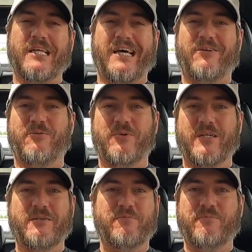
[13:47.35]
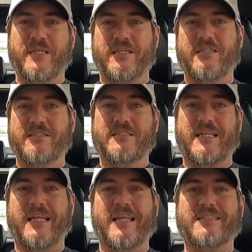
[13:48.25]
I don't want to be
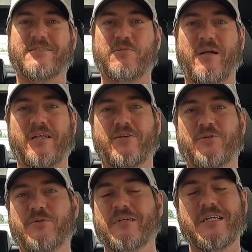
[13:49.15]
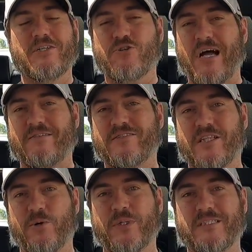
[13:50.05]
sitting next to somebody who drives
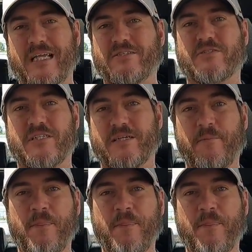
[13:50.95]
slow and dangerously.